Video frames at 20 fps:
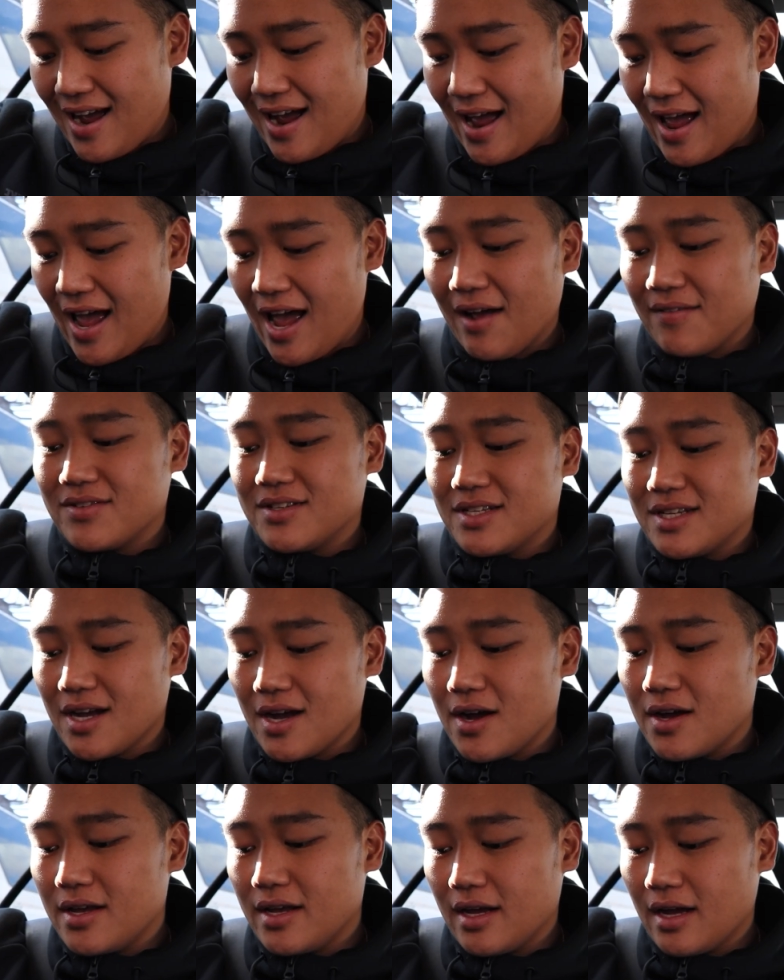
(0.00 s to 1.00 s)
I have to
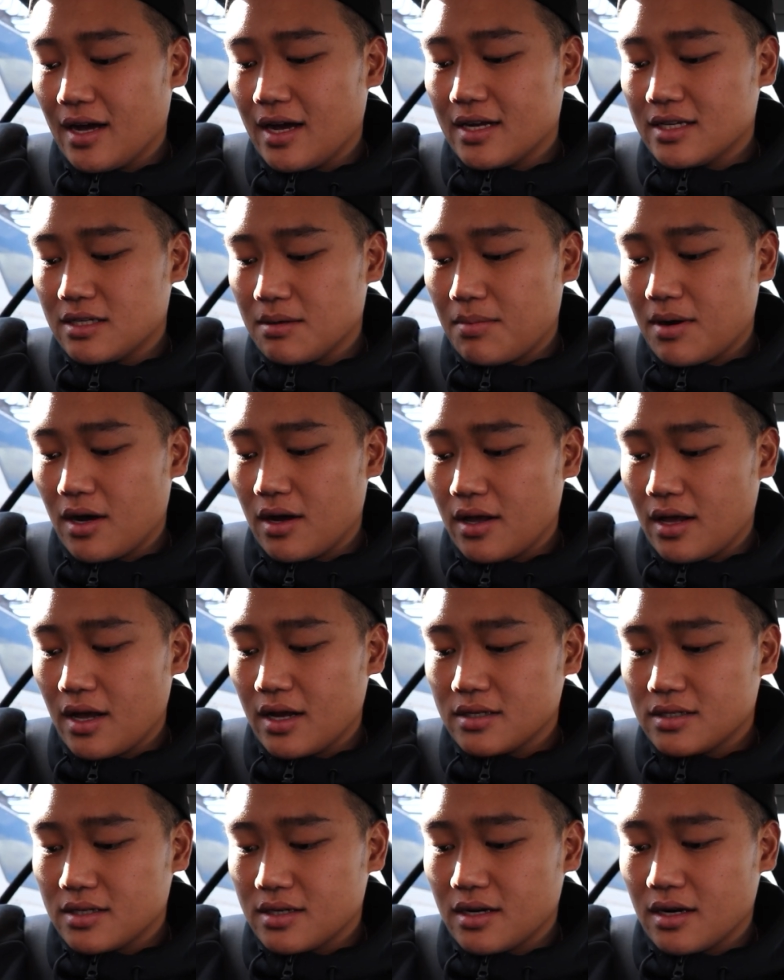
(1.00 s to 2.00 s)
tell you guys about
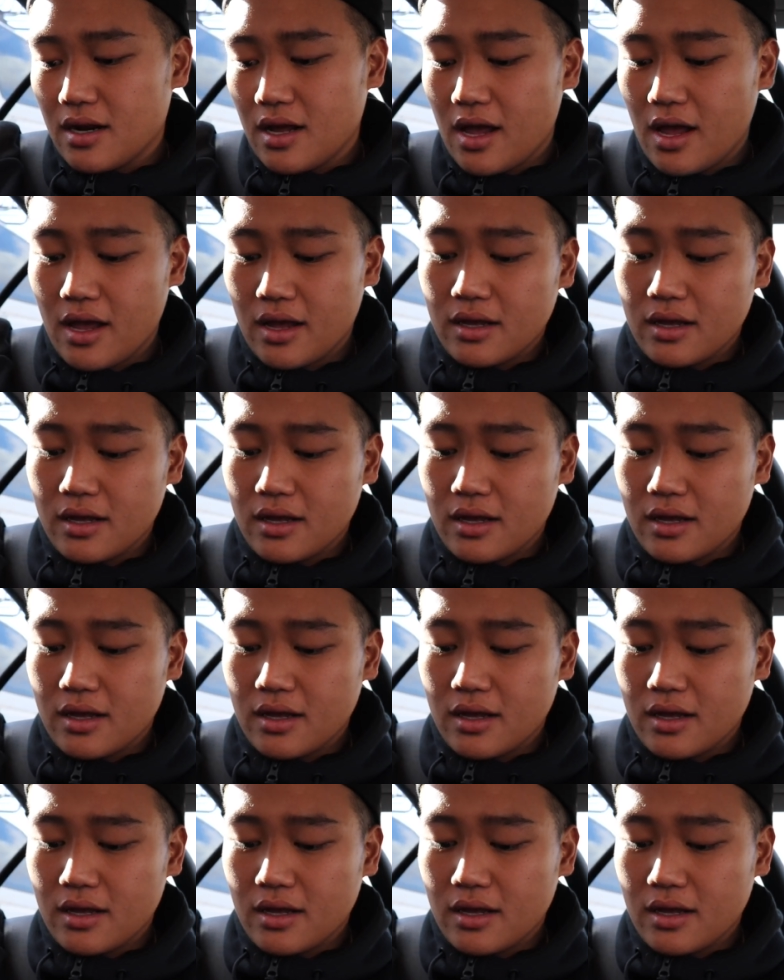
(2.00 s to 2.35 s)
yesterday.